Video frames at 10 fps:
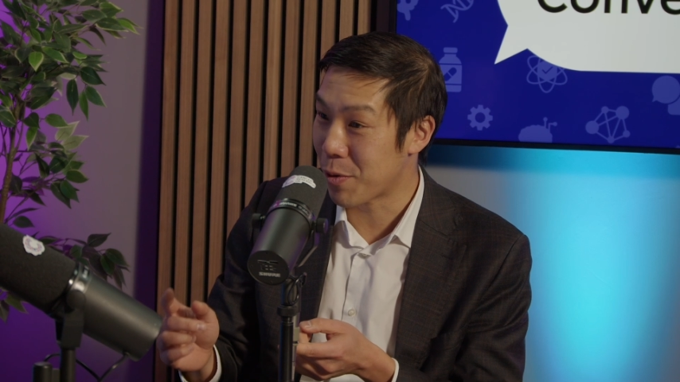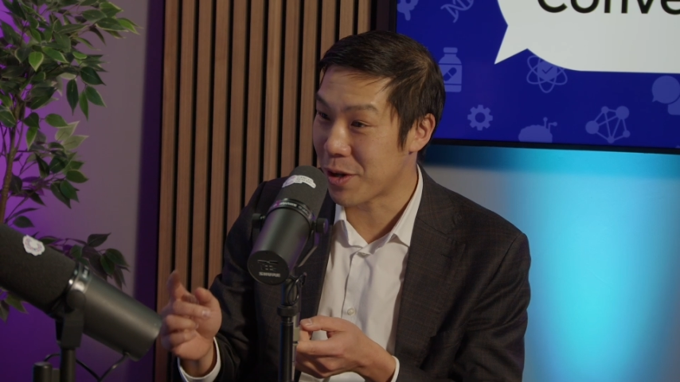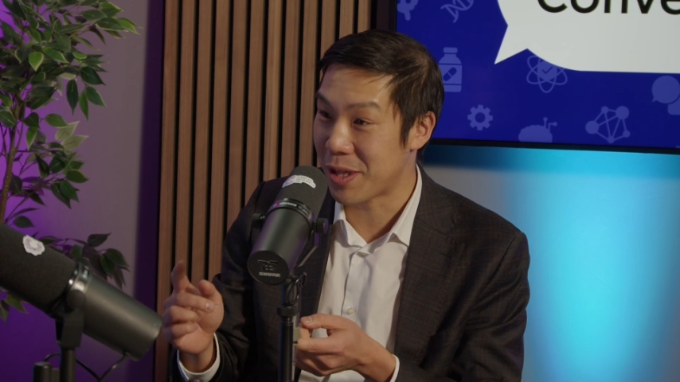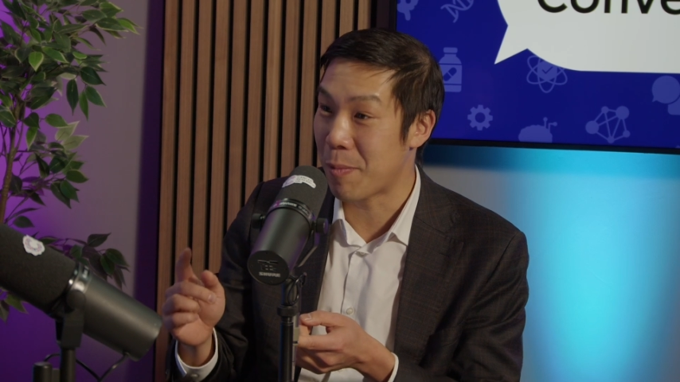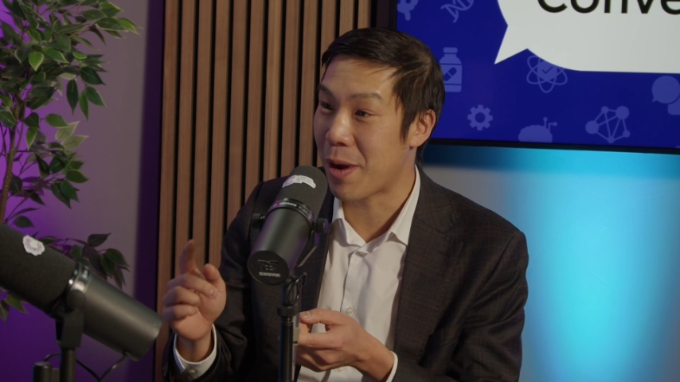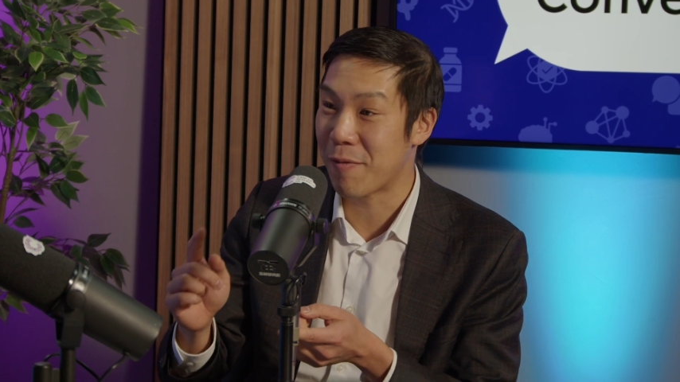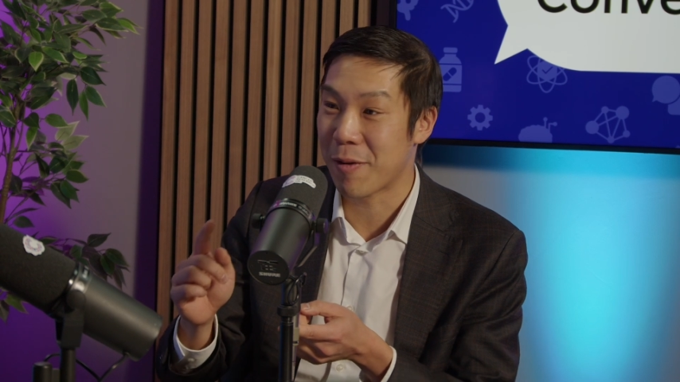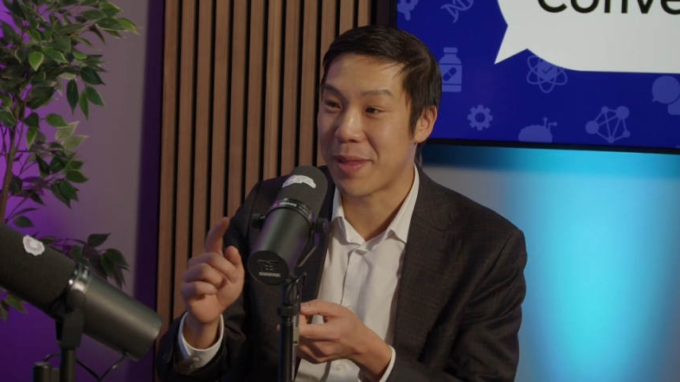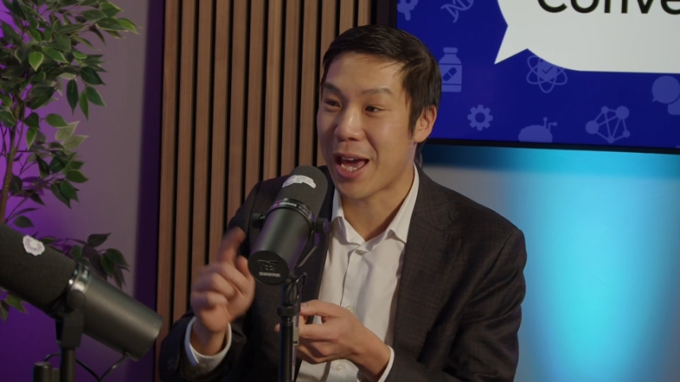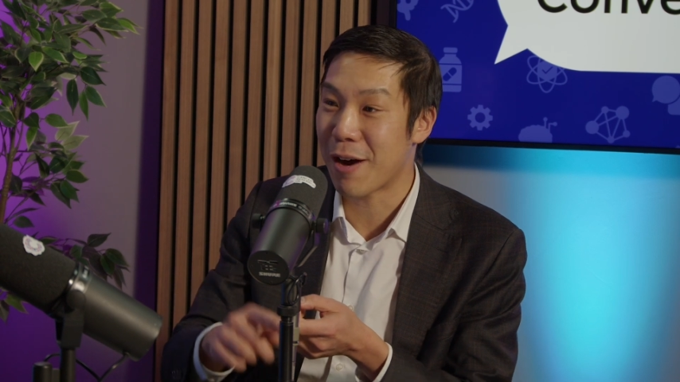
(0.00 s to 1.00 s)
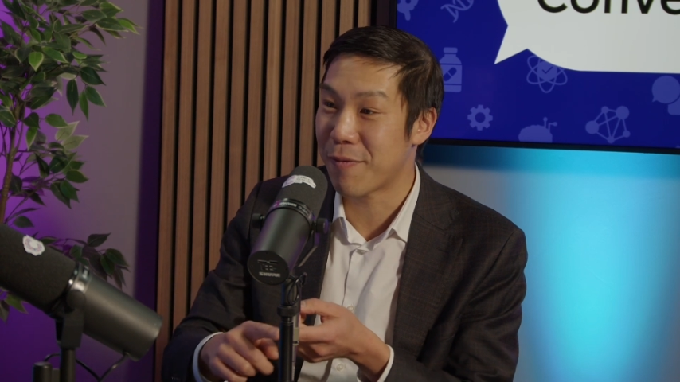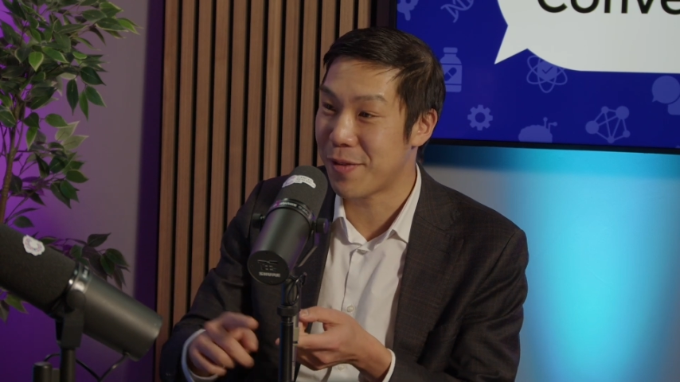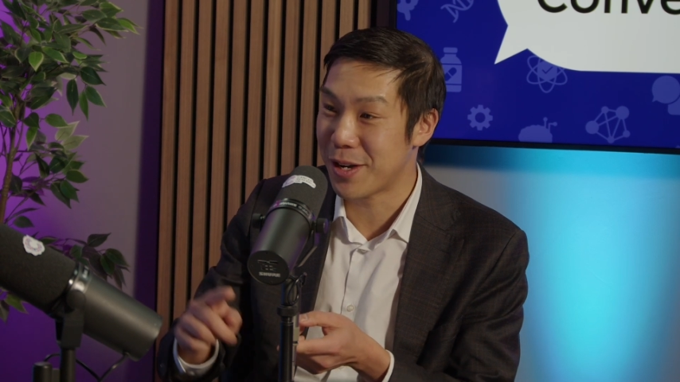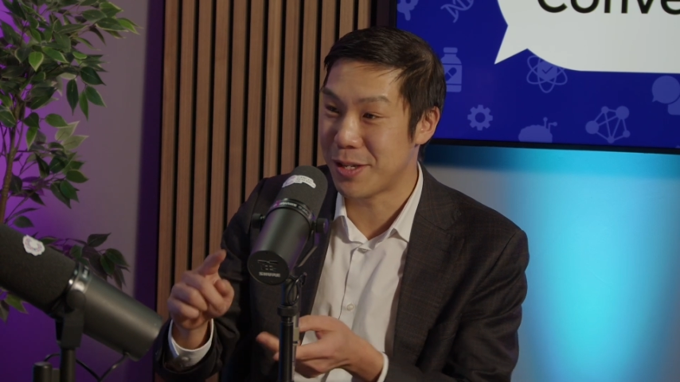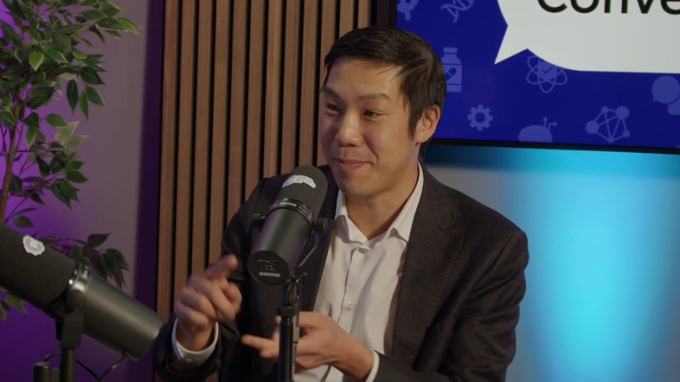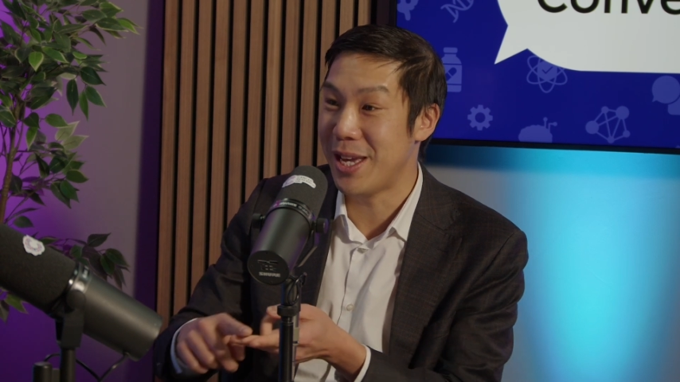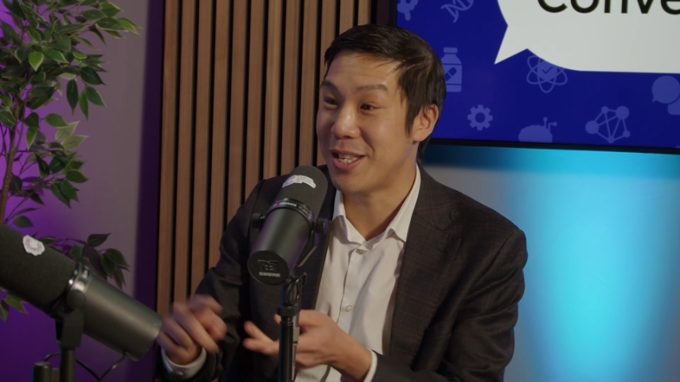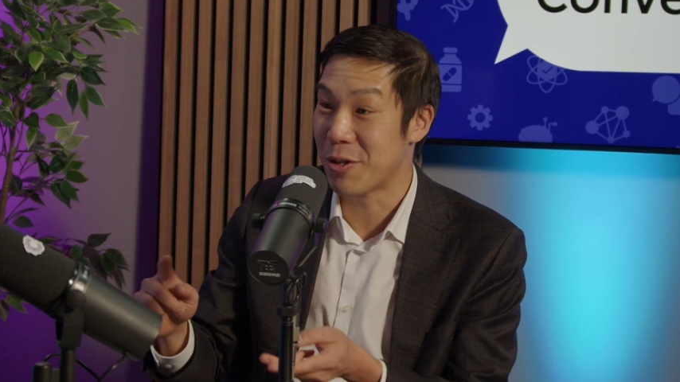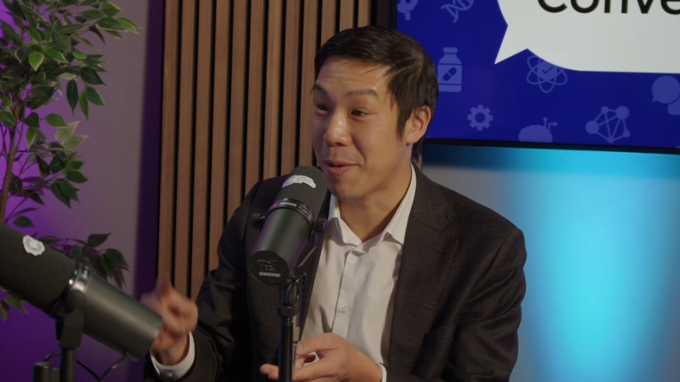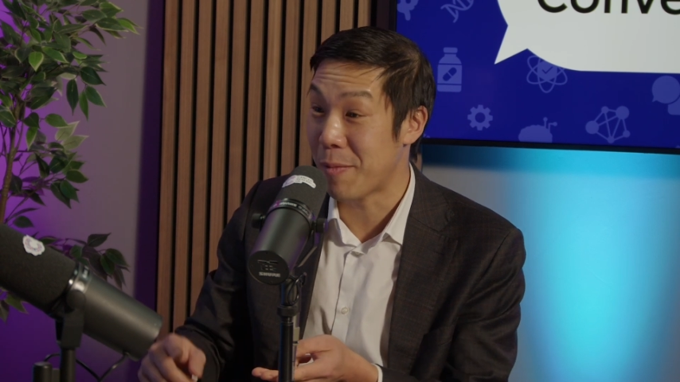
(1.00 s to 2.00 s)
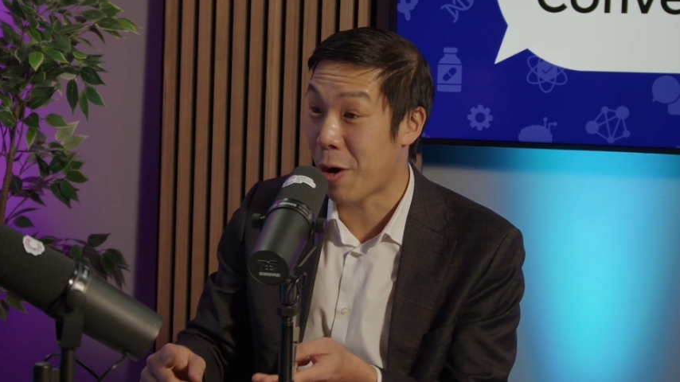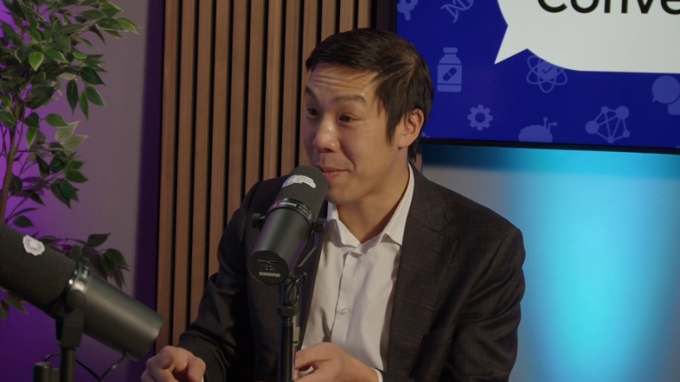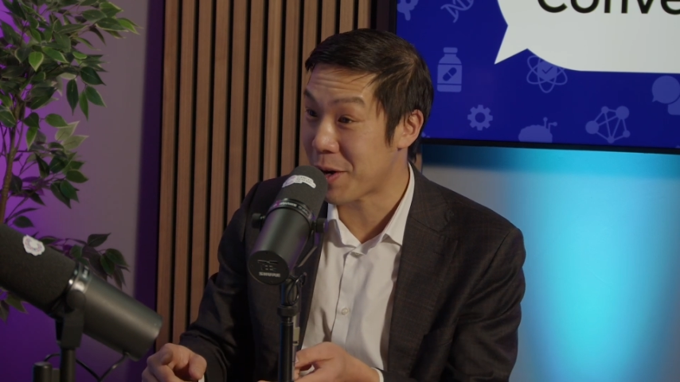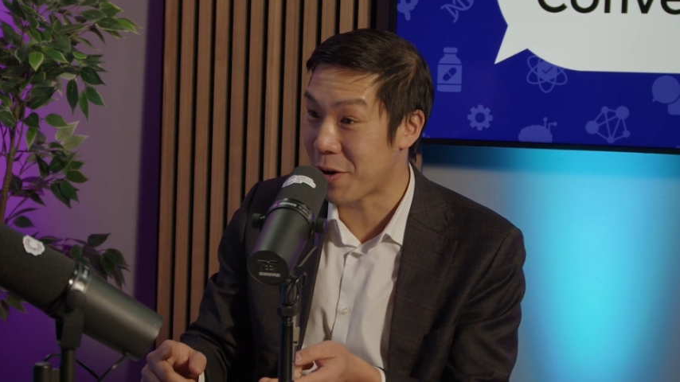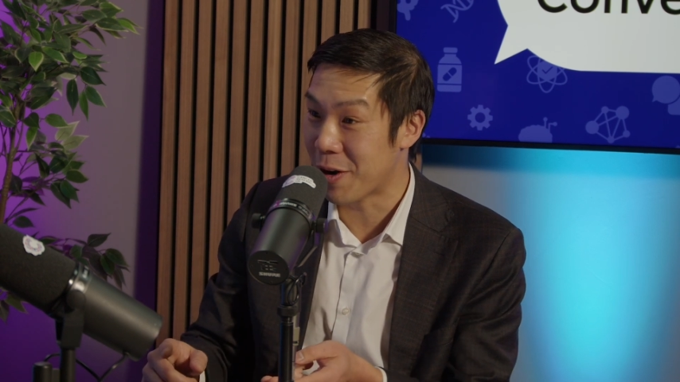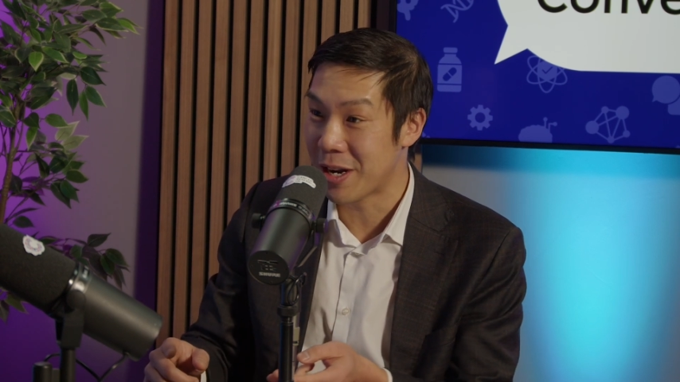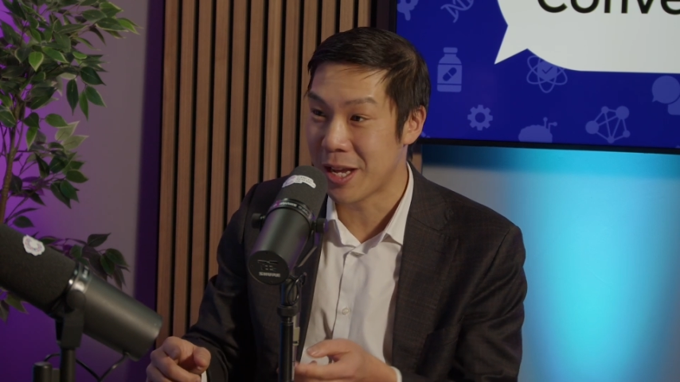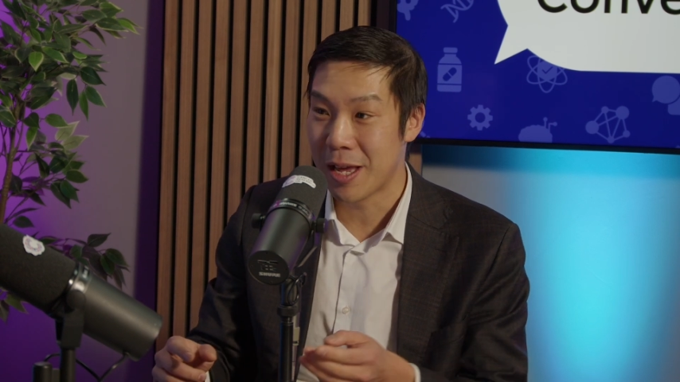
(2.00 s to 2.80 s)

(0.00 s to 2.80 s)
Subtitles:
one, it went from the alpha to beta to Omicron.